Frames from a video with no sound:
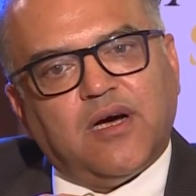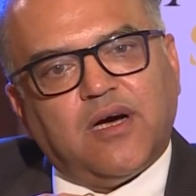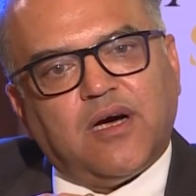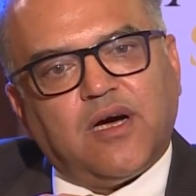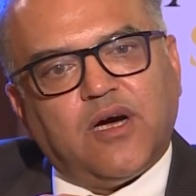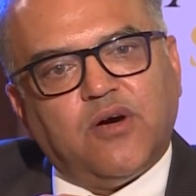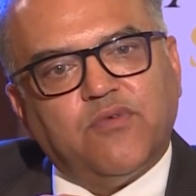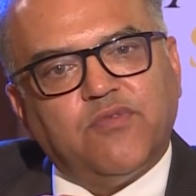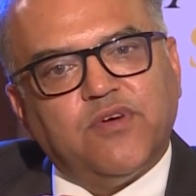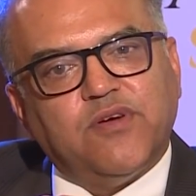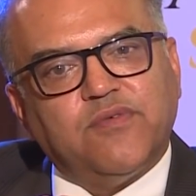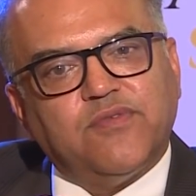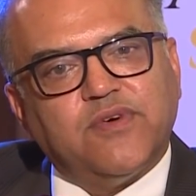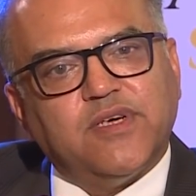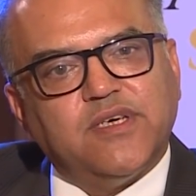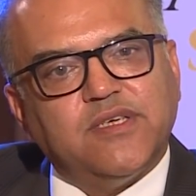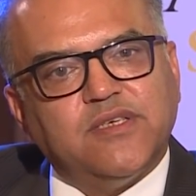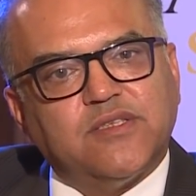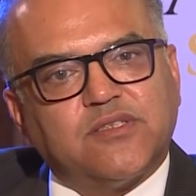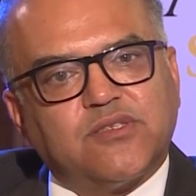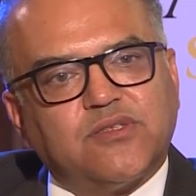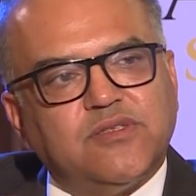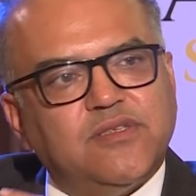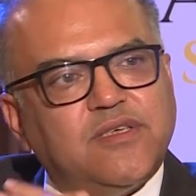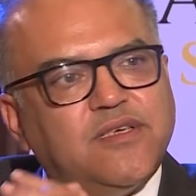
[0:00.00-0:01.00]
however,
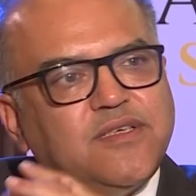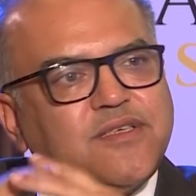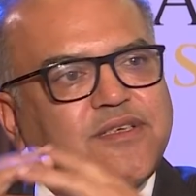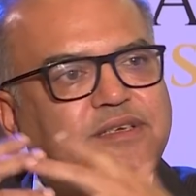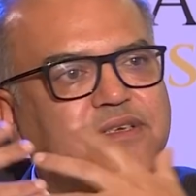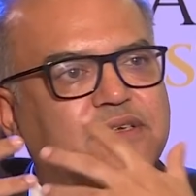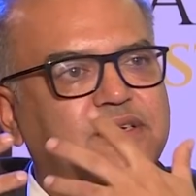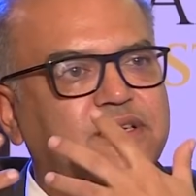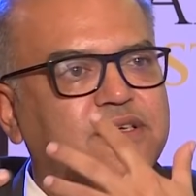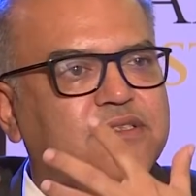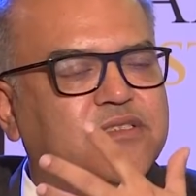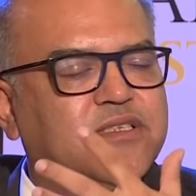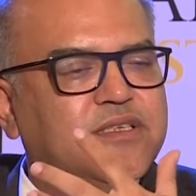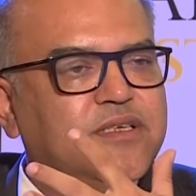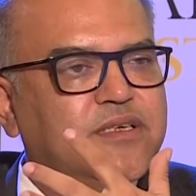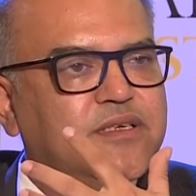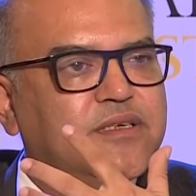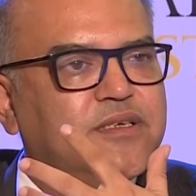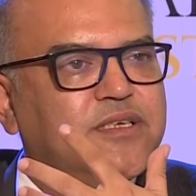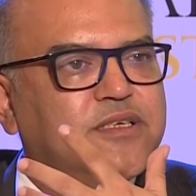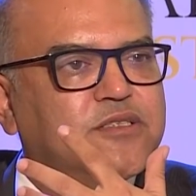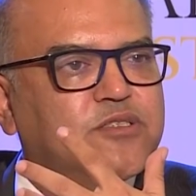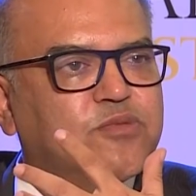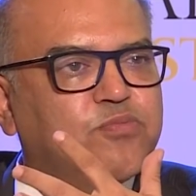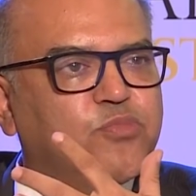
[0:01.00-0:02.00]

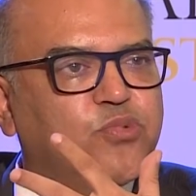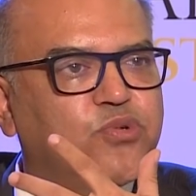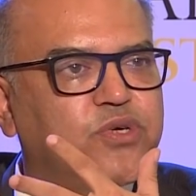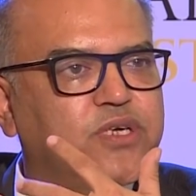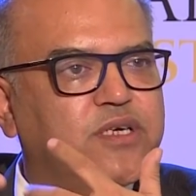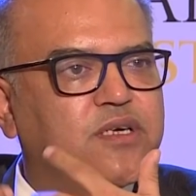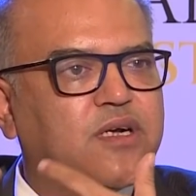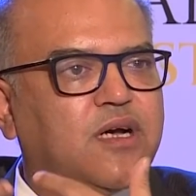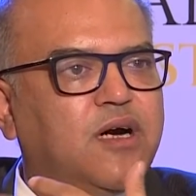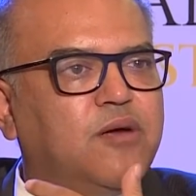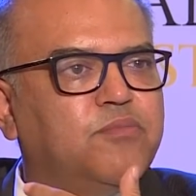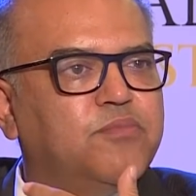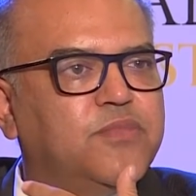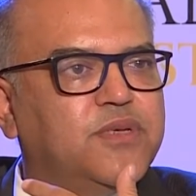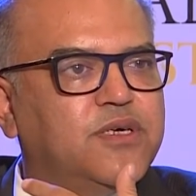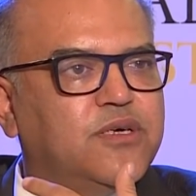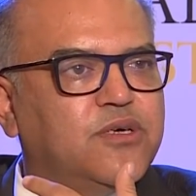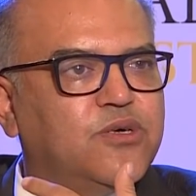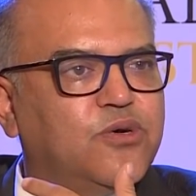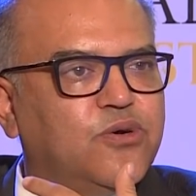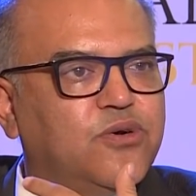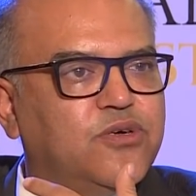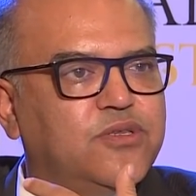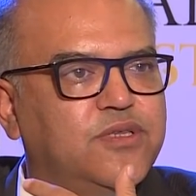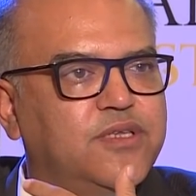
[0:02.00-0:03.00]
it's more
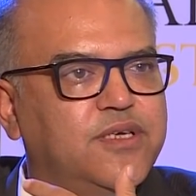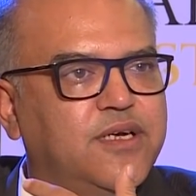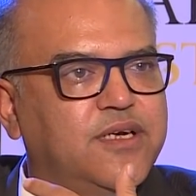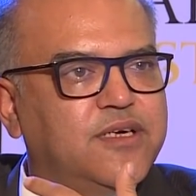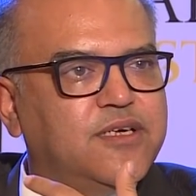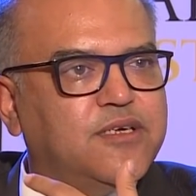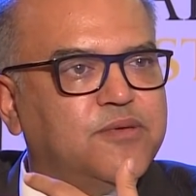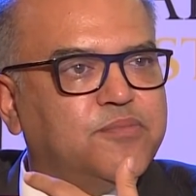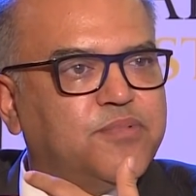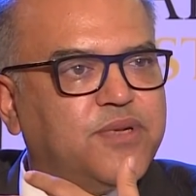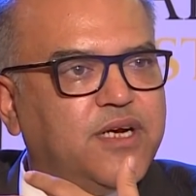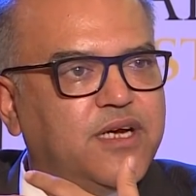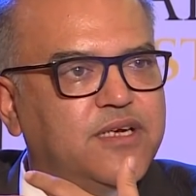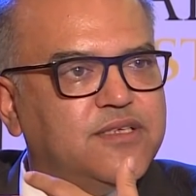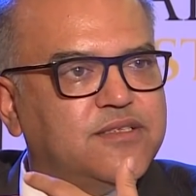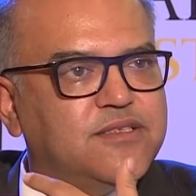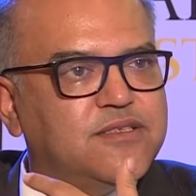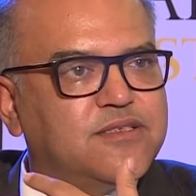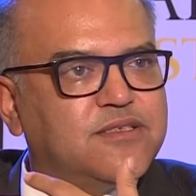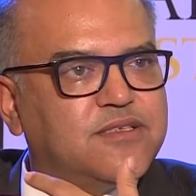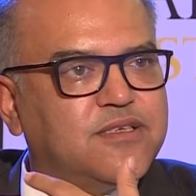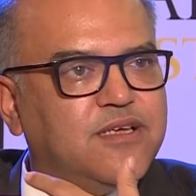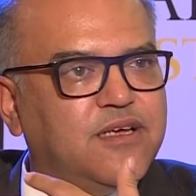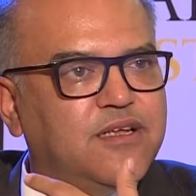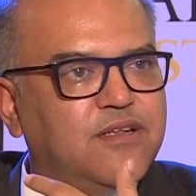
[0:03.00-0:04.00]
incumbent on the enterprise
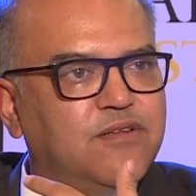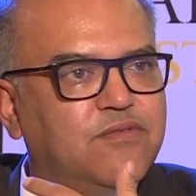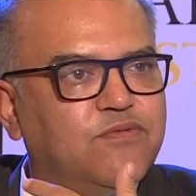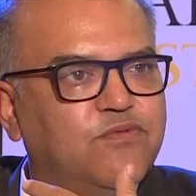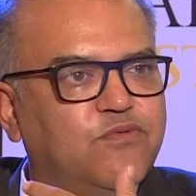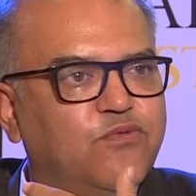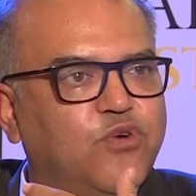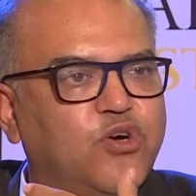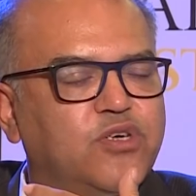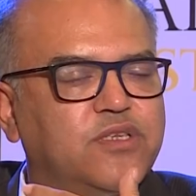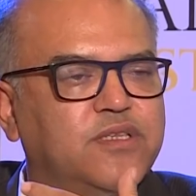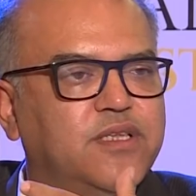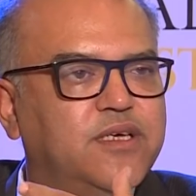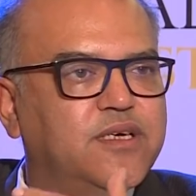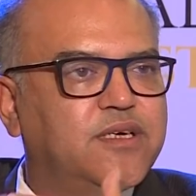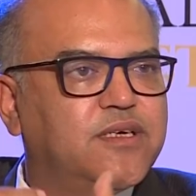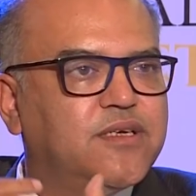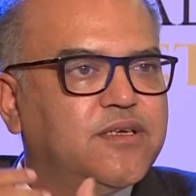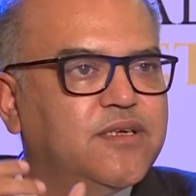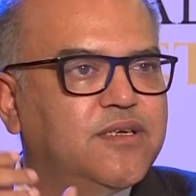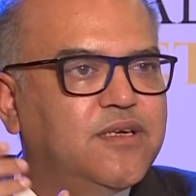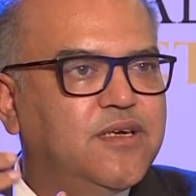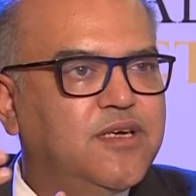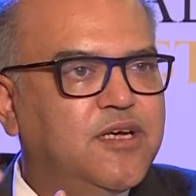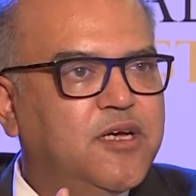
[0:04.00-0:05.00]
itself, what their
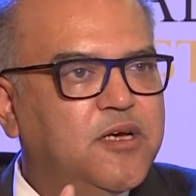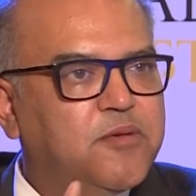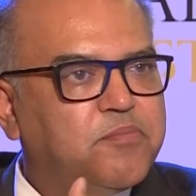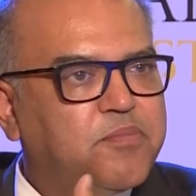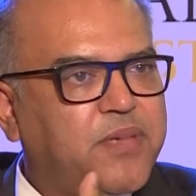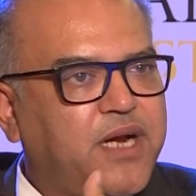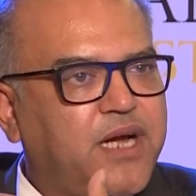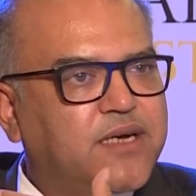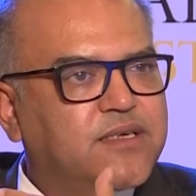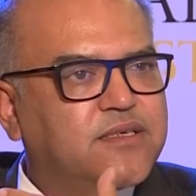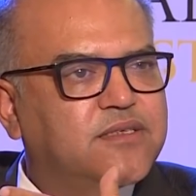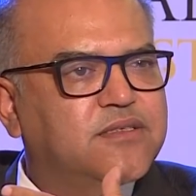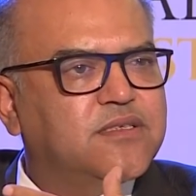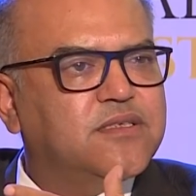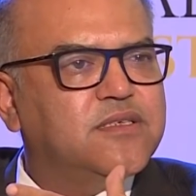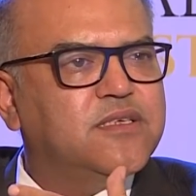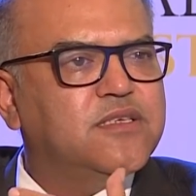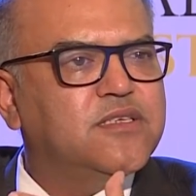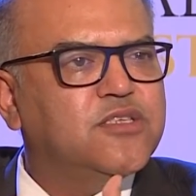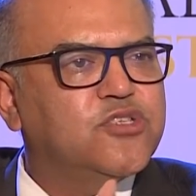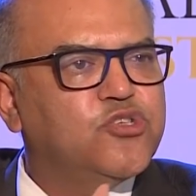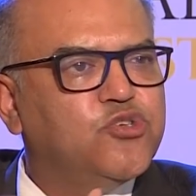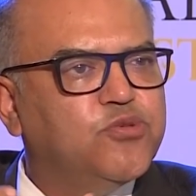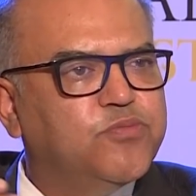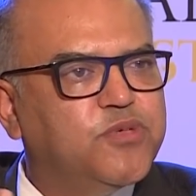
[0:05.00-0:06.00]

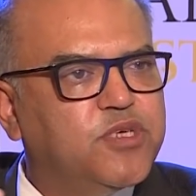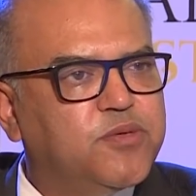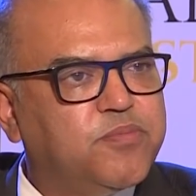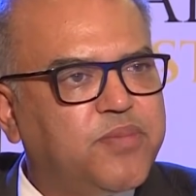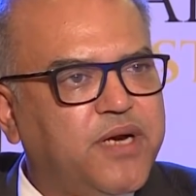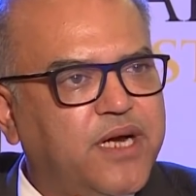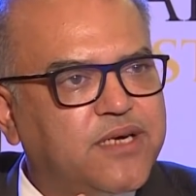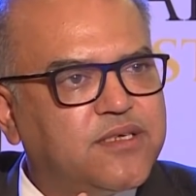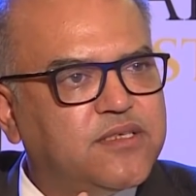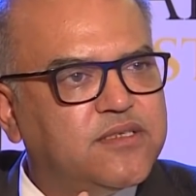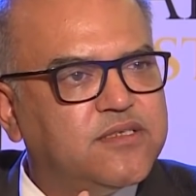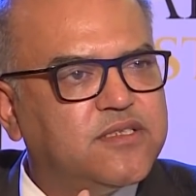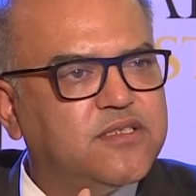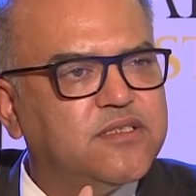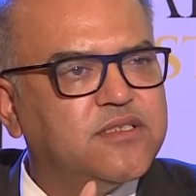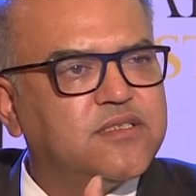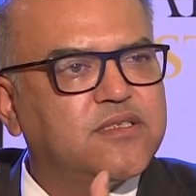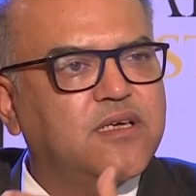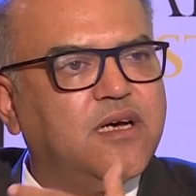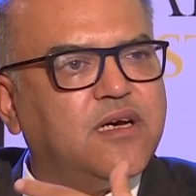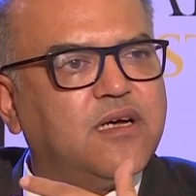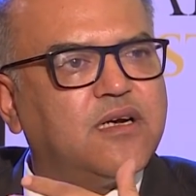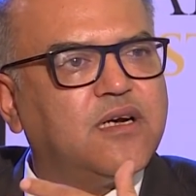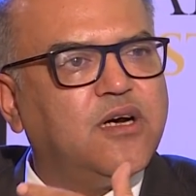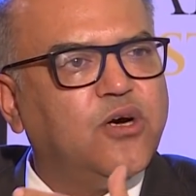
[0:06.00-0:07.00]
practices, human practices
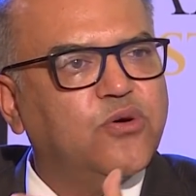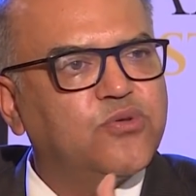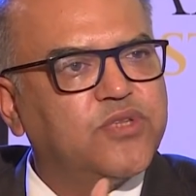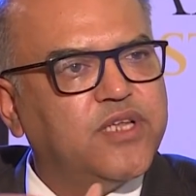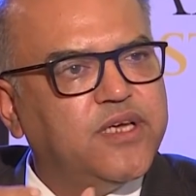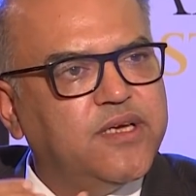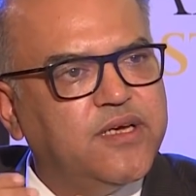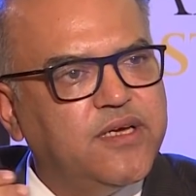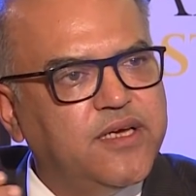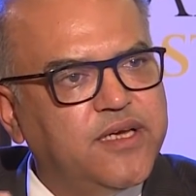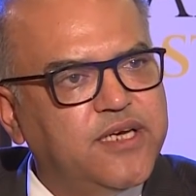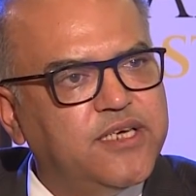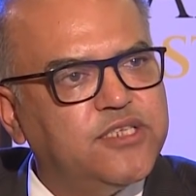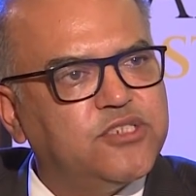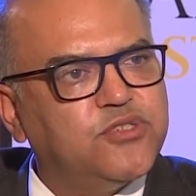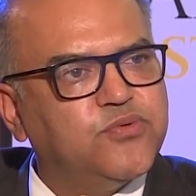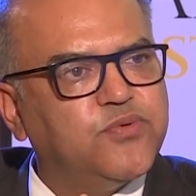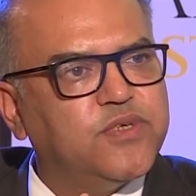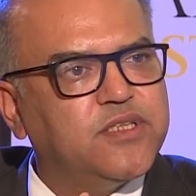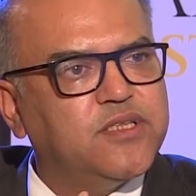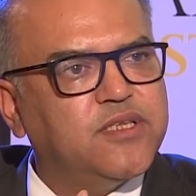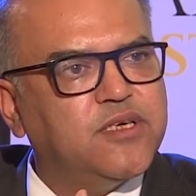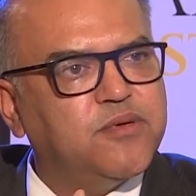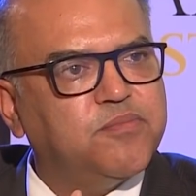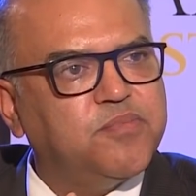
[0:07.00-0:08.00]
are, how they engage
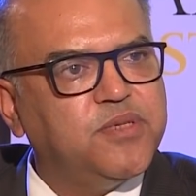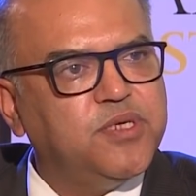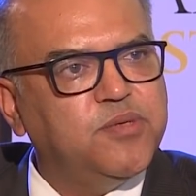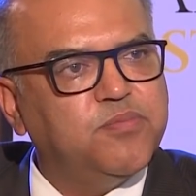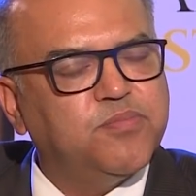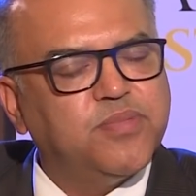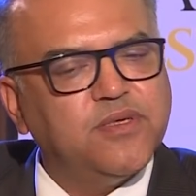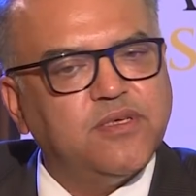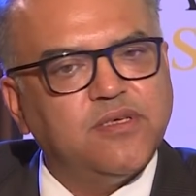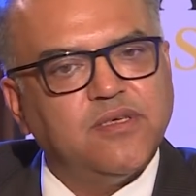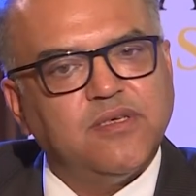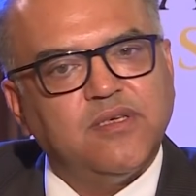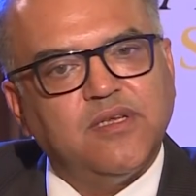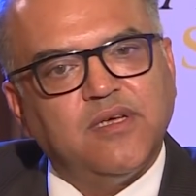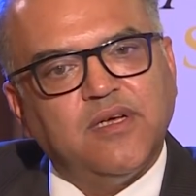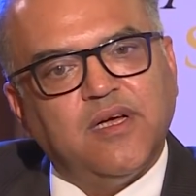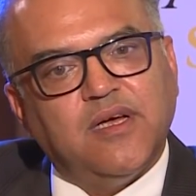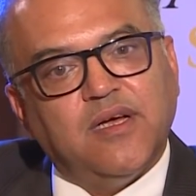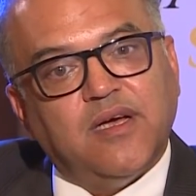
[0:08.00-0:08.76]
with their people.